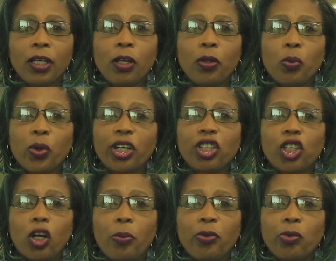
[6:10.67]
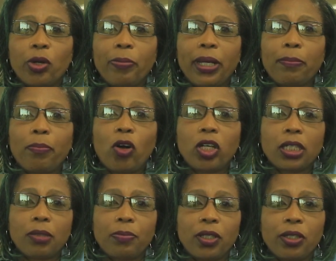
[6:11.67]
The workshops were made
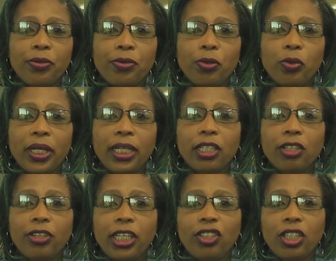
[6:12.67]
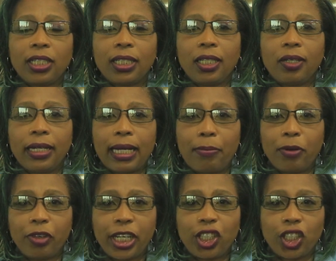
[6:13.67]
possible through interagency
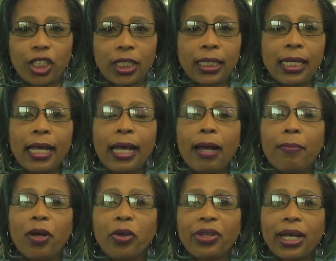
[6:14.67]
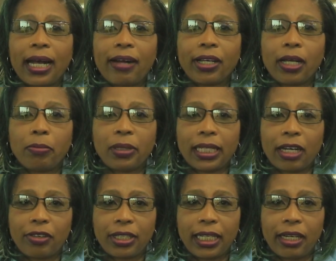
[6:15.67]
collaboration among the CARICOM
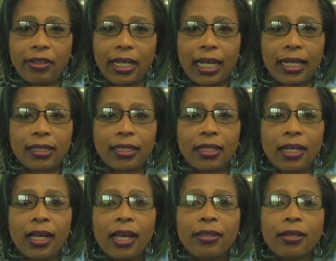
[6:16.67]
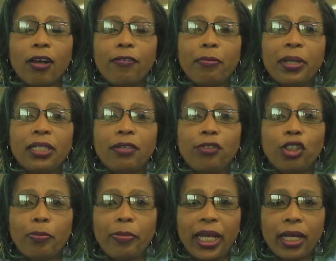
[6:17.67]
Secretariat, the Government of
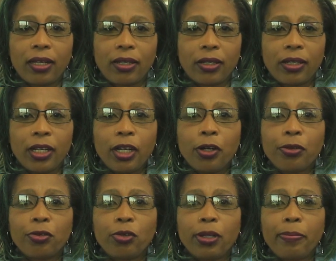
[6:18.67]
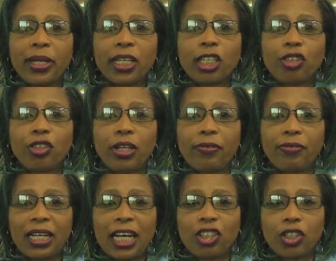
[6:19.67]
Jamaica through the Ministry of
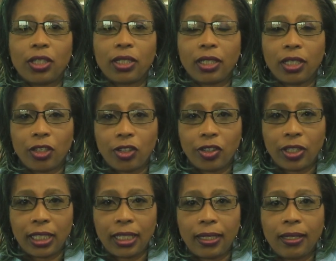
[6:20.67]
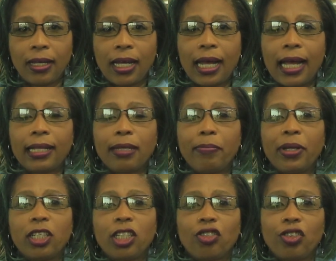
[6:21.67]
National Security and the
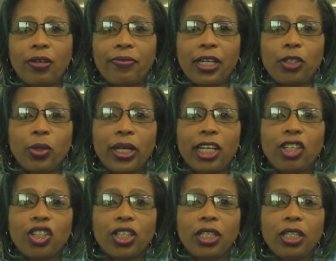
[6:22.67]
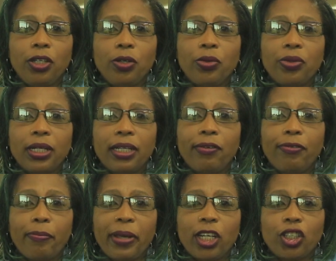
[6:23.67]
Ministry of Education, Youth and
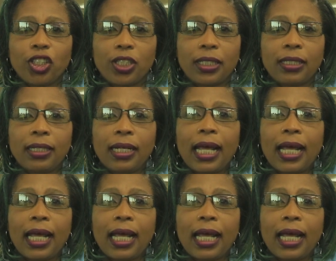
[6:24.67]
Information,